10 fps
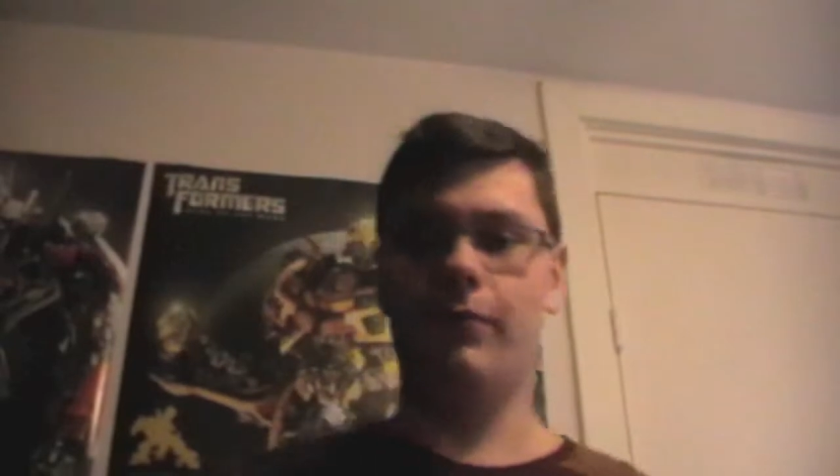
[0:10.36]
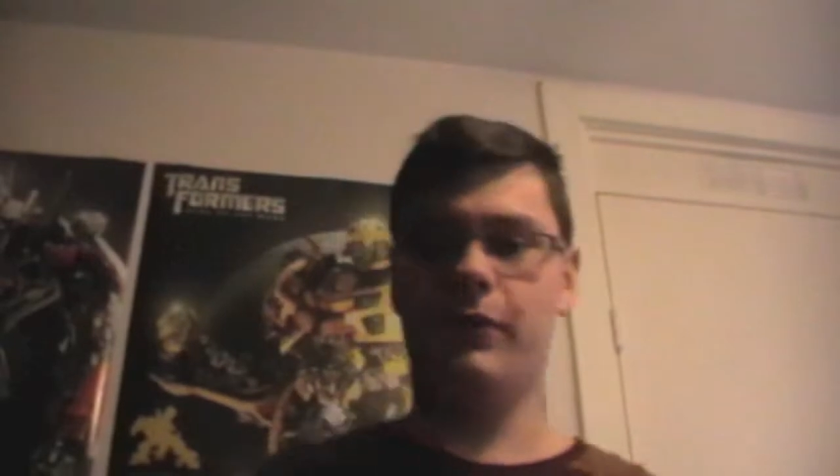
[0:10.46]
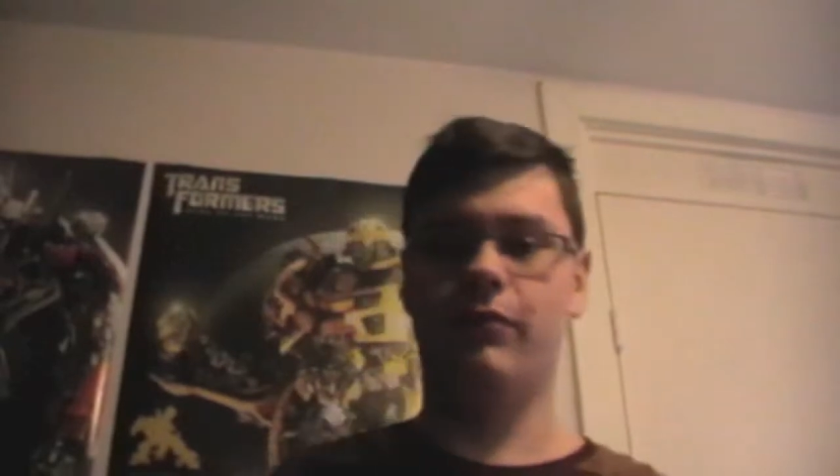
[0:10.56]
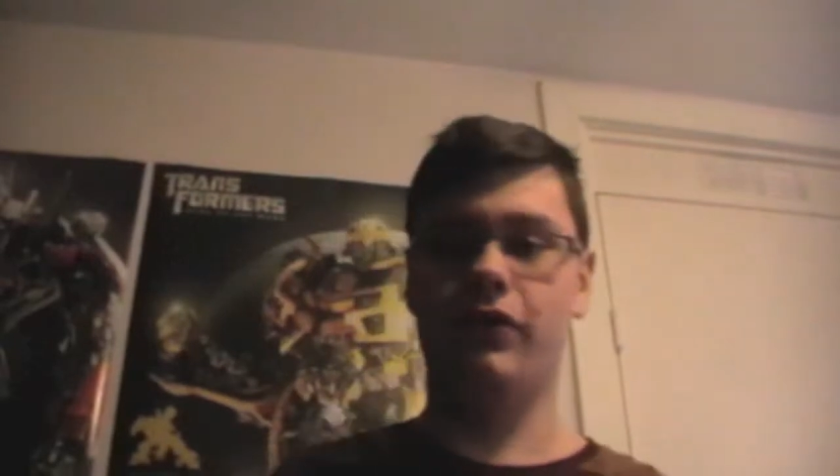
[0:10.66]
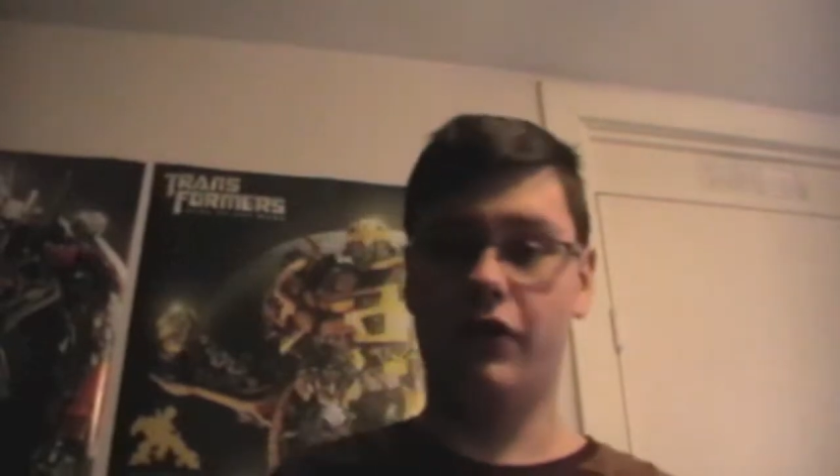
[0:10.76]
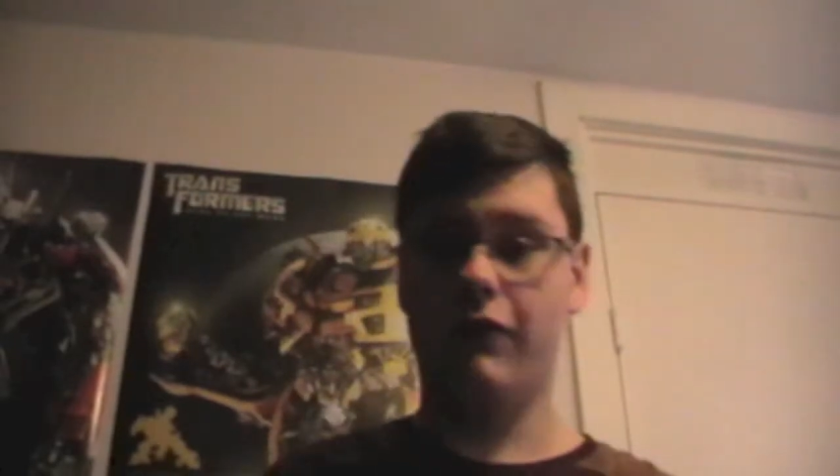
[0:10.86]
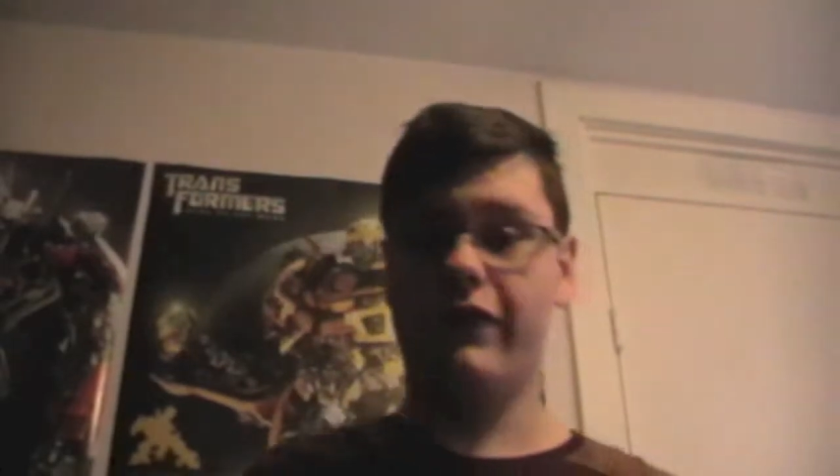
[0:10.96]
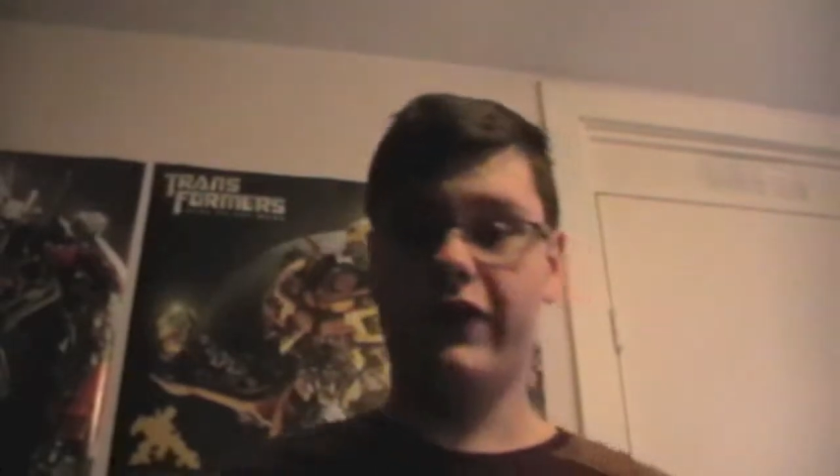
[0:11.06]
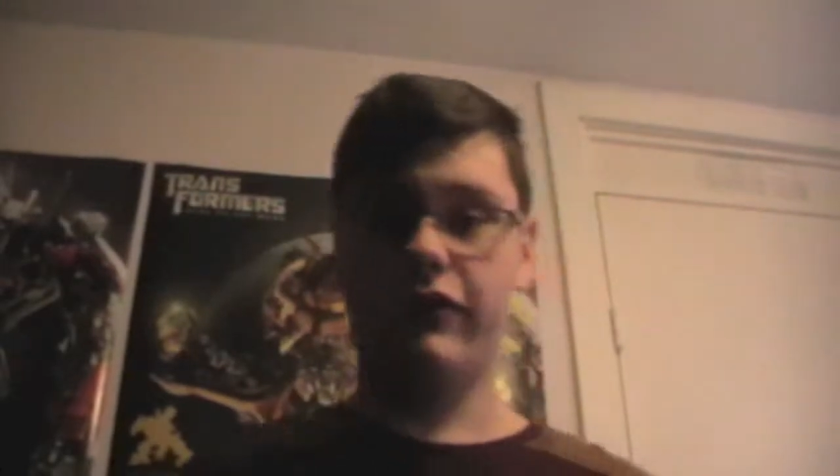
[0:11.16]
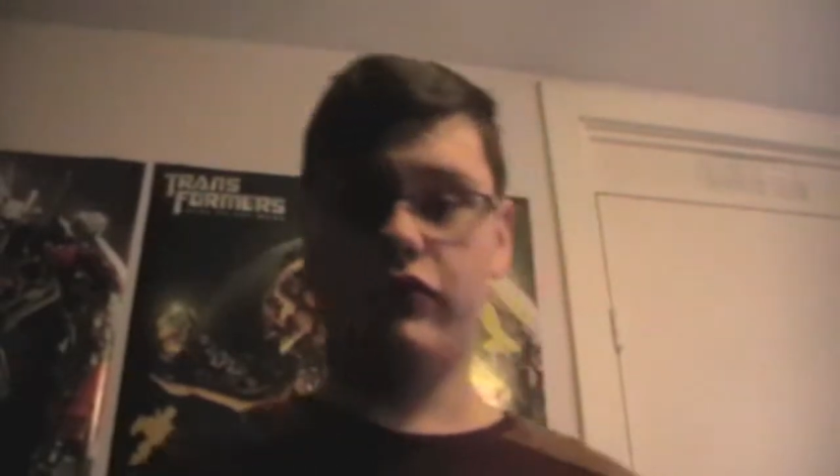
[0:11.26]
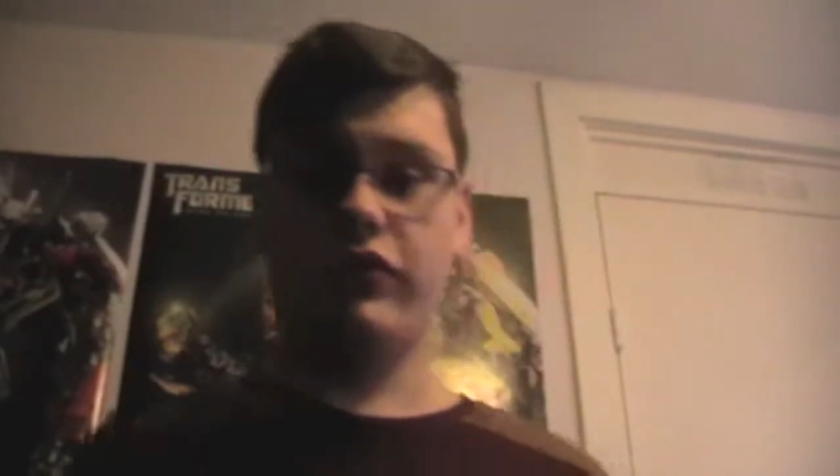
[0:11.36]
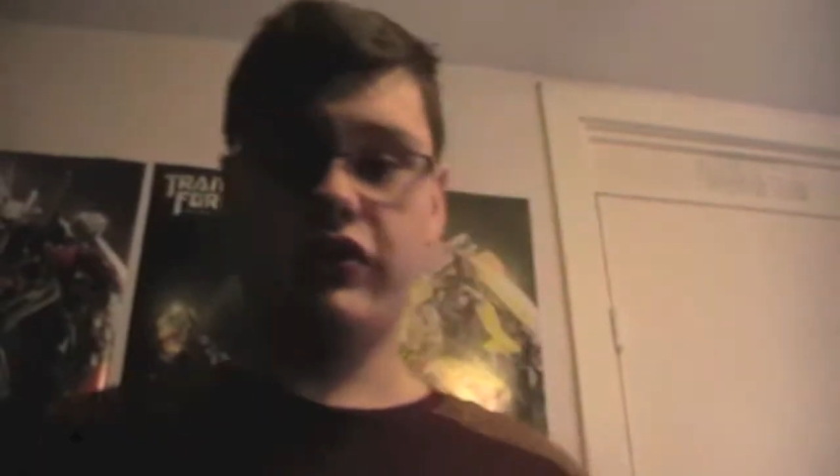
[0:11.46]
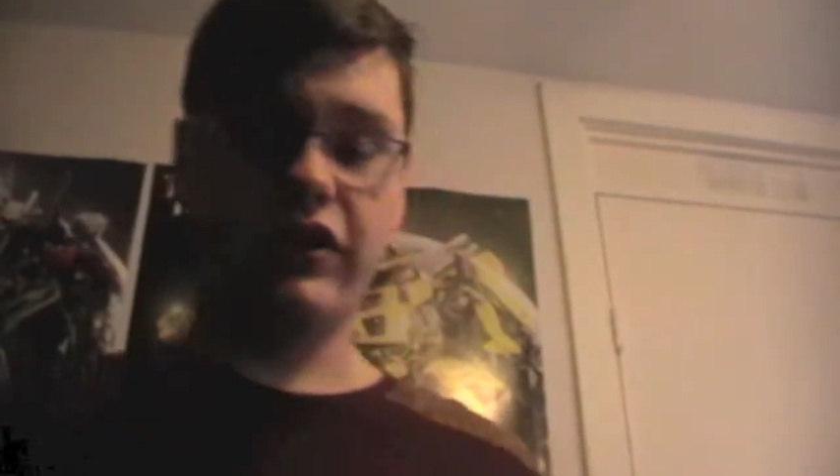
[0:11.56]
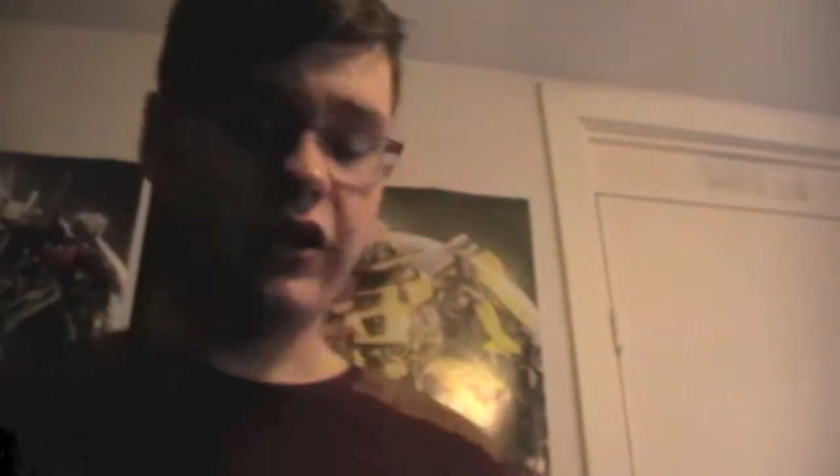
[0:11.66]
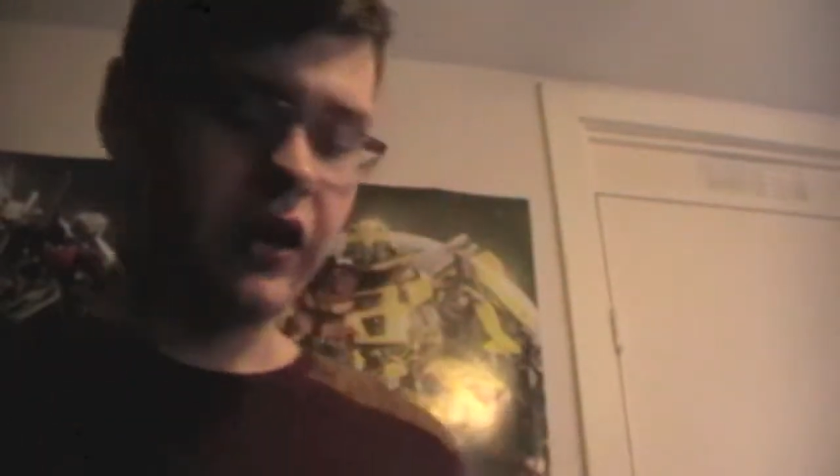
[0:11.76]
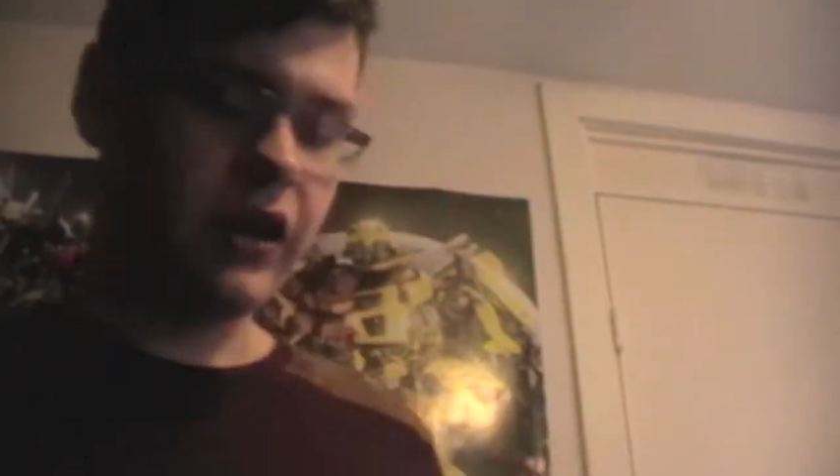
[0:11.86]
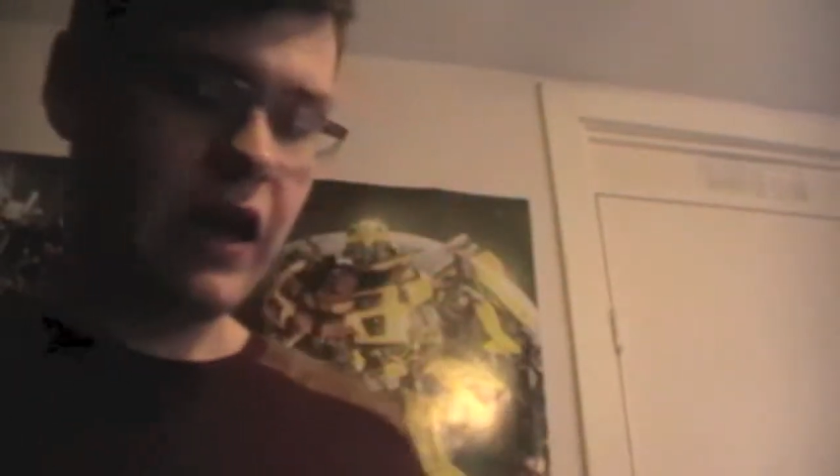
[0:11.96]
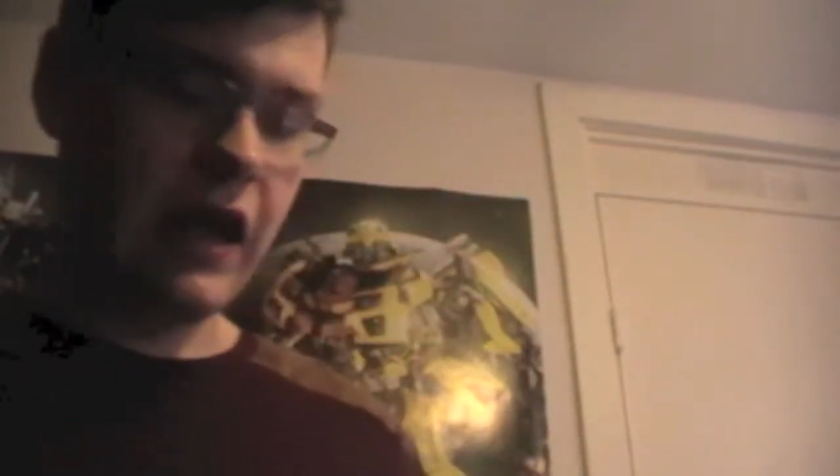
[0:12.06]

not been putting up videos recently.